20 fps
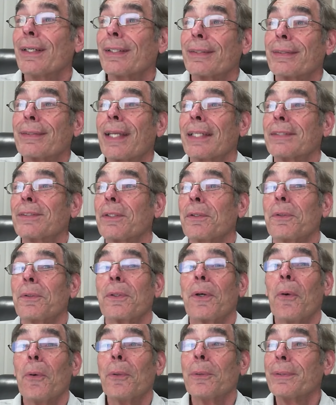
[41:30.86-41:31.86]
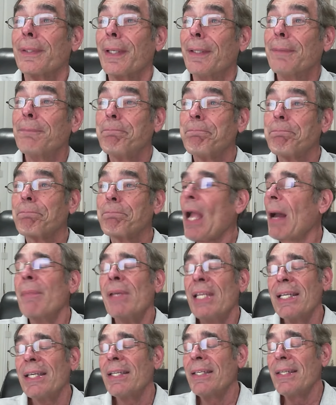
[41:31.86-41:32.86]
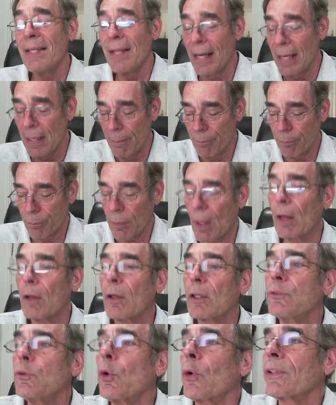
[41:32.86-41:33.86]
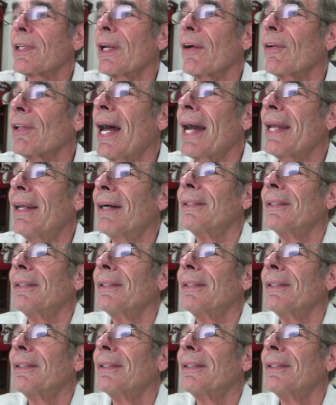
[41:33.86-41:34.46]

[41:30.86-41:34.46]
it gets a little cold, huh? I mean, in North Carolina.